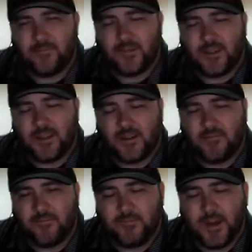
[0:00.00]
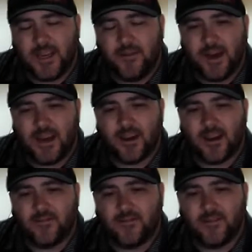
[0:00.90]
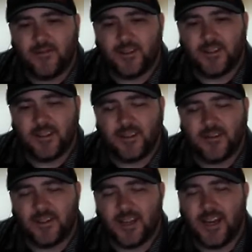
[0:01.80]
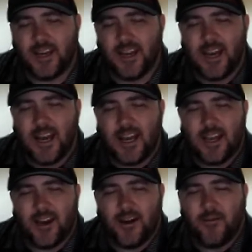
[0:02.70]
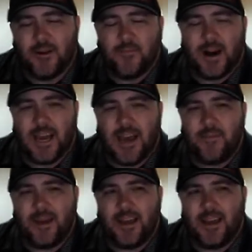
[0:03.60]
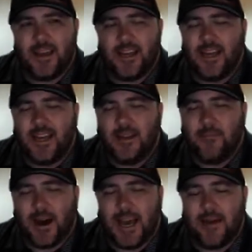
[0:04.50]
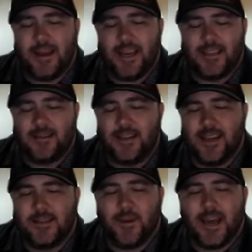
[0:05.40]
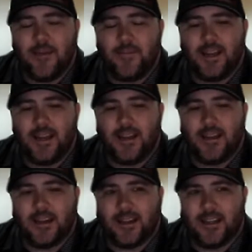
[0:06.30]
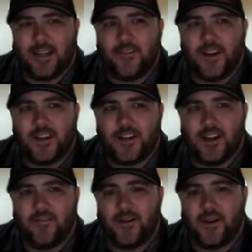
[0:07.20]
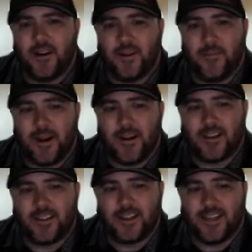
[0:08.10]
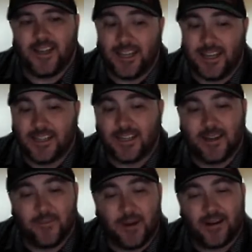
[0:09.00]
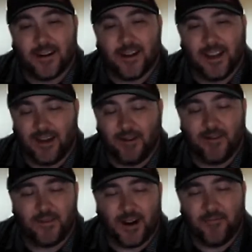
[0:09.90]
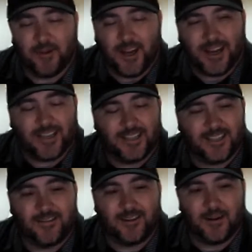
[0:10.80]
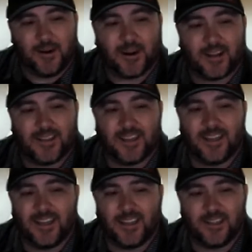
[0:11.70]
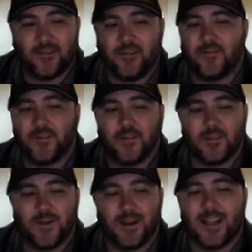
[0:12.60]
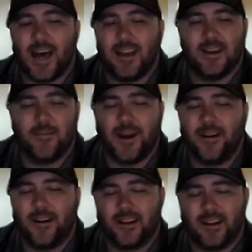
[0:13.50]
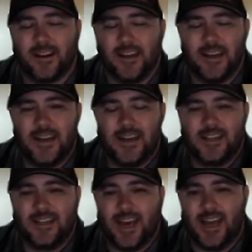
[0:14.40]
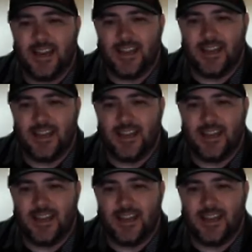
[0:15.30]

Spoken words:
To piggyback off of what Celio said, you know, Miami is Miami definition of an American city. It is in America. However, I would not consider it an American city. It is so influenced by Latin America that